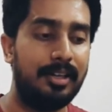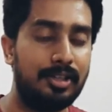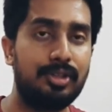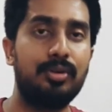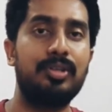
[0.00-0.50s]

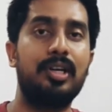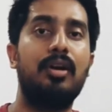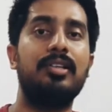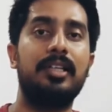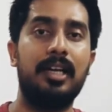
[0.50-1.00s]

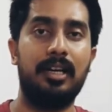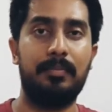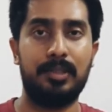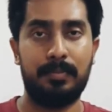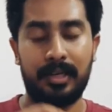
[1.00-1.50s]
sociological
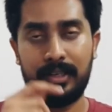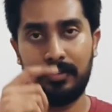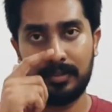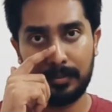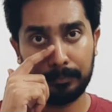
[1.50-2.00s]

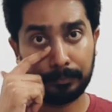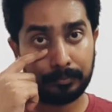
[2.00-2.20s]
perspectives,